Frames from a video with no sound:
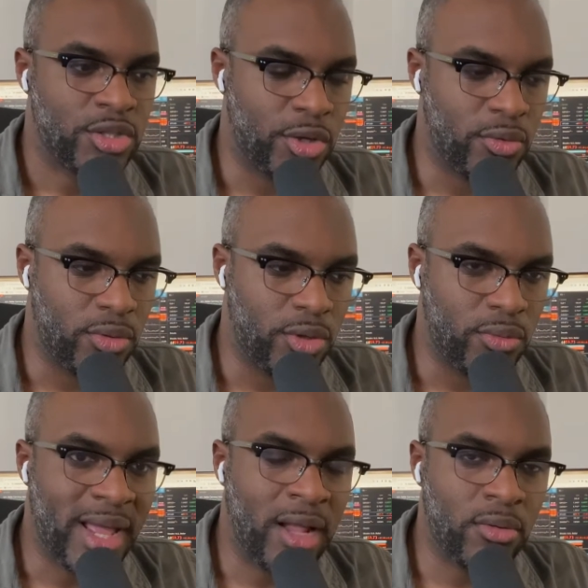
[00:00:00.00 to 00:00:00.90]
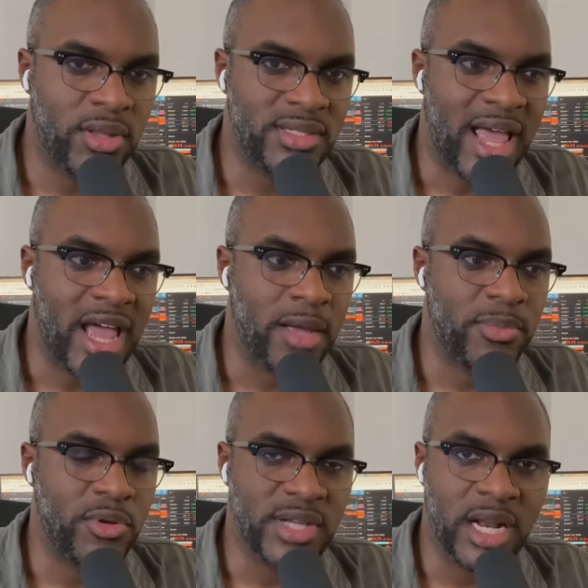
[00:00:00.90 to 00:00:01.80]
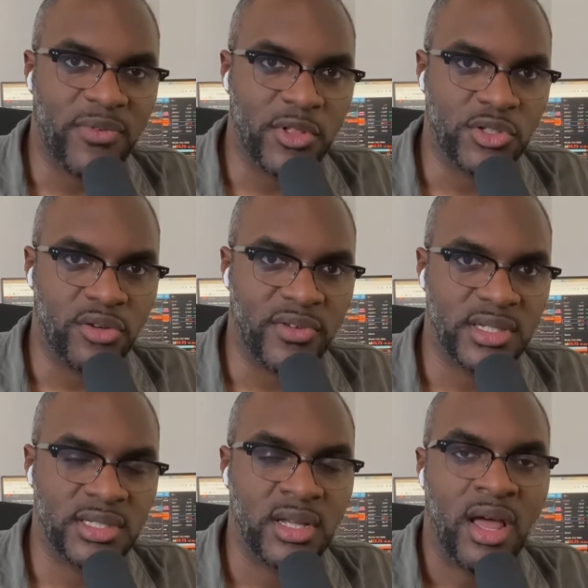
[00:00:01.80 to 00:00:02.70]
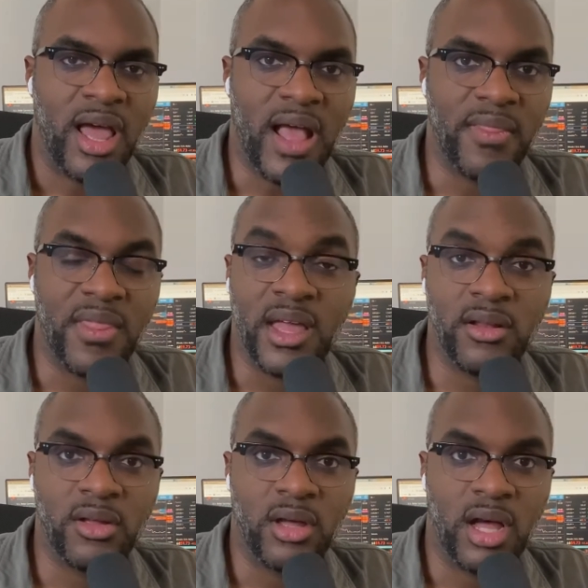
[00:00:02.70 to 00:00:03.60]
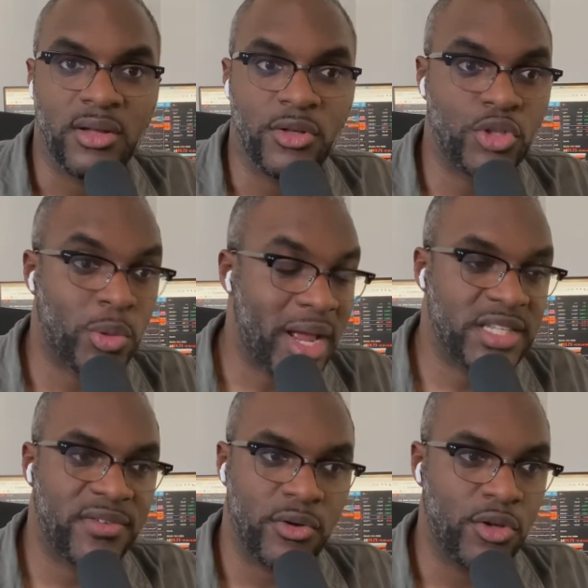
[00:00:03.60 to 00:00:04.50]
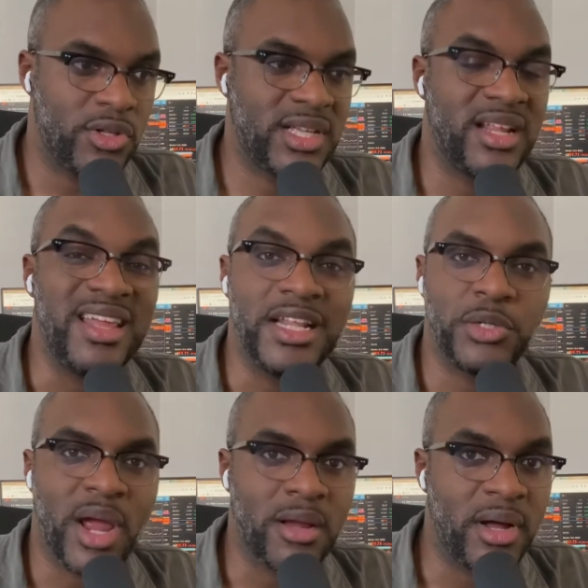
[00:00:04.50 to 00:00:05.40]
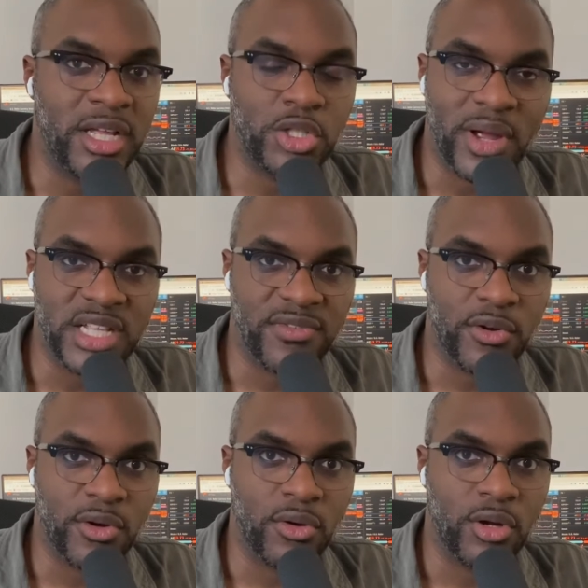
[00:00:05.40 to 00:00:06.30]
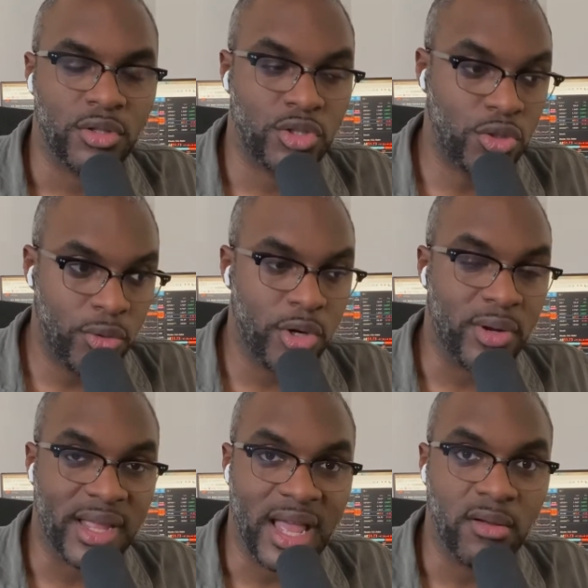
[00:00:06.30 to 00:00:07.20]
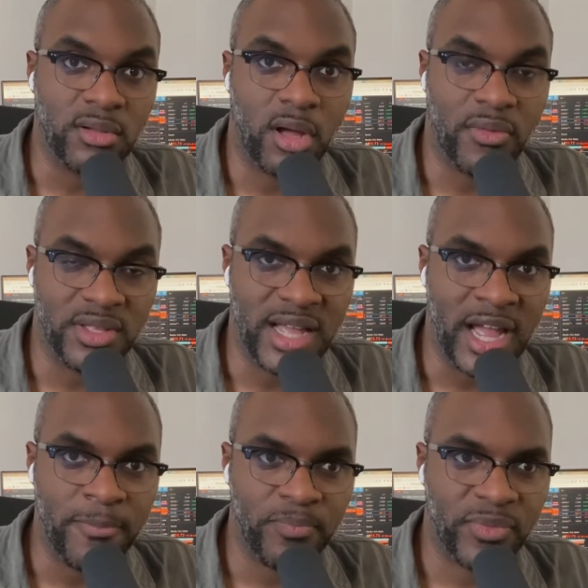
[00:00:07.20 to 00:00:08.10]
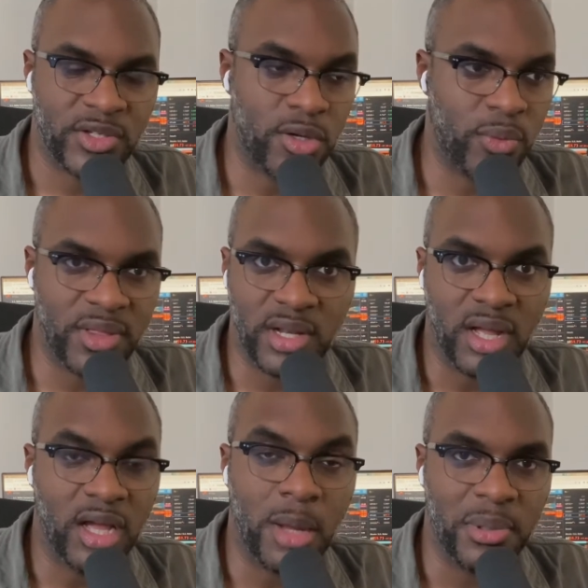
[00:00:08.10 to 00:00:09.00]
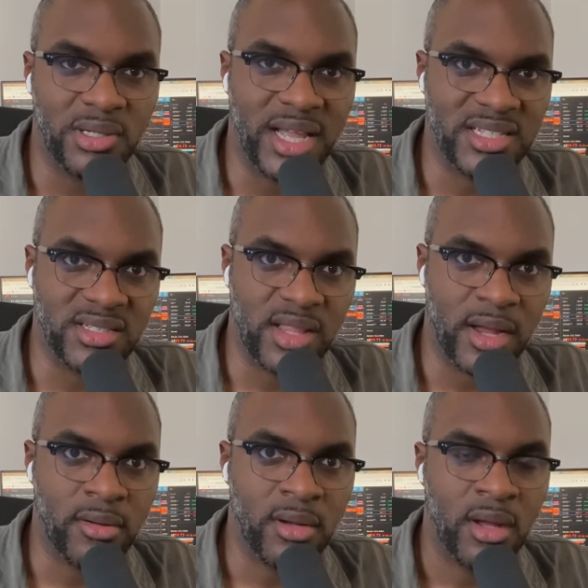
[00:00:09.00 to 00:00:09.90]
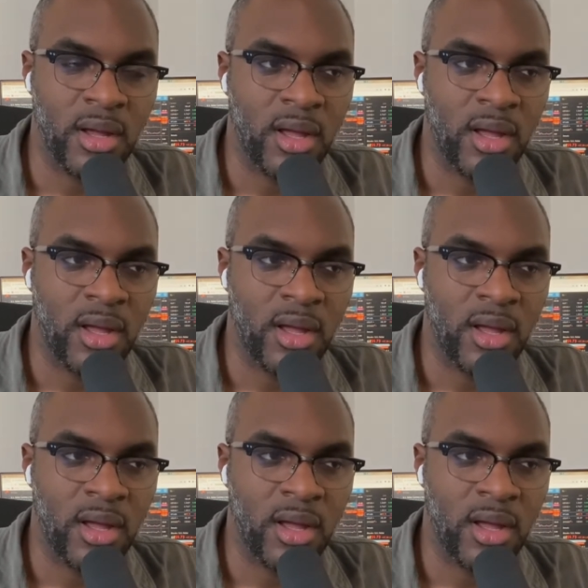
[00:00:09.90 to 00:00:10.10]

So you download this app, you sign up for the service, and then you transfer, you just send an Interact Money transfer to your account on this app. So within a couple of days, it's there.